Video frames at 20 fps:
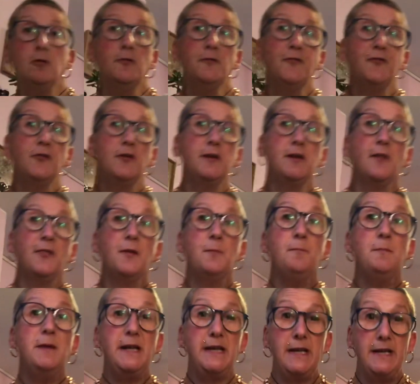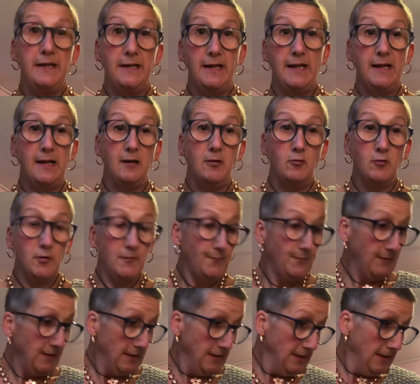on for another minute now.
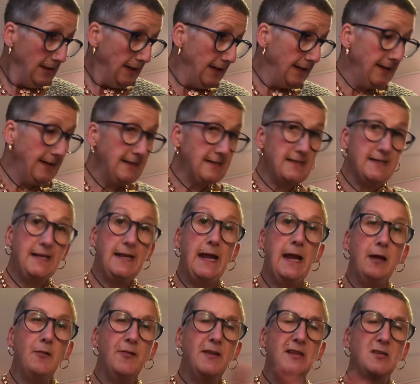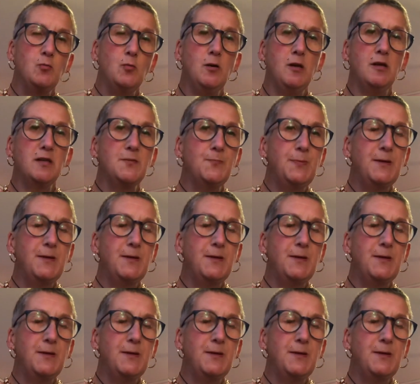And let's see how this works.